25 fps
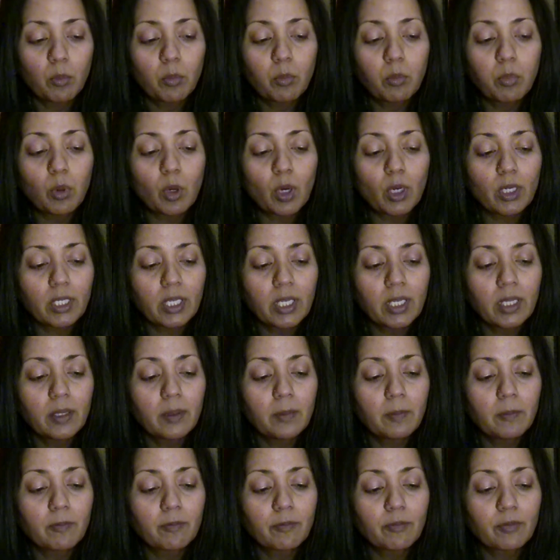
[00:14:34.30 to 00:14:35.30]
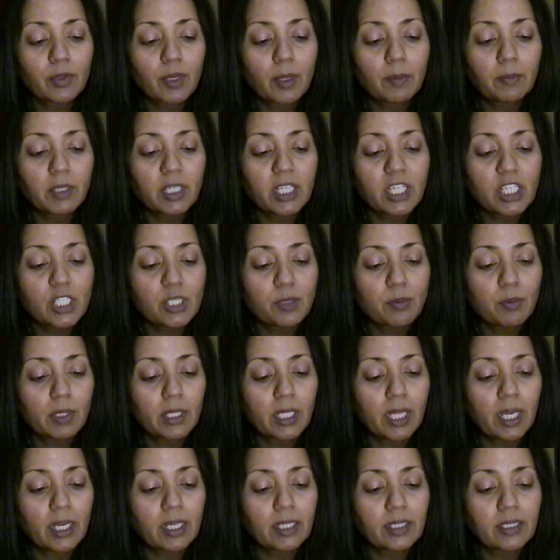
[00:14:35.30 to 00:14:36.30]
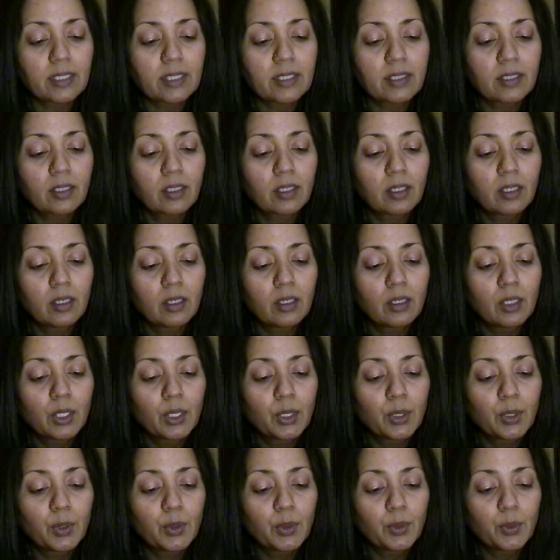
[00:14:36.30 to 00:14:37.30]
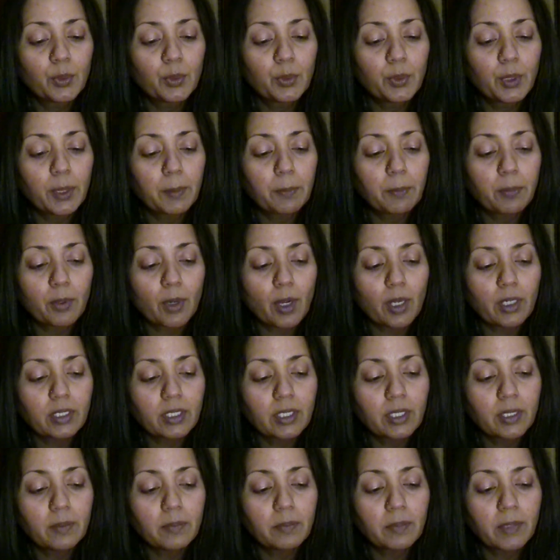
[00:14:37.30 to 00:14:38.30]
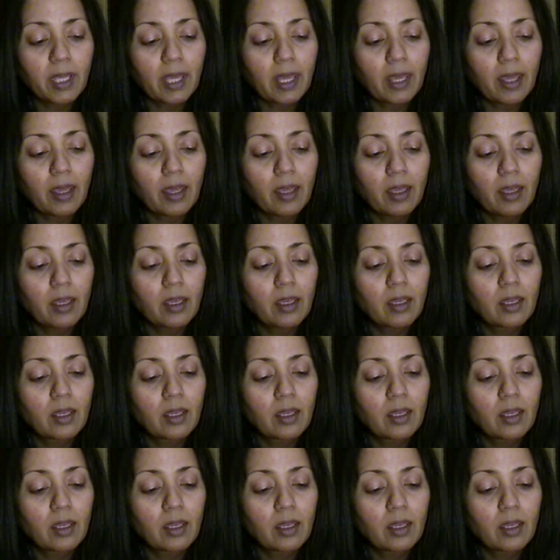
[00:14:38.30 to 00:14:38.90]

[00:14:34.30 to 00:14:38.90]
bought him from the Ishmaelites who had brought him there.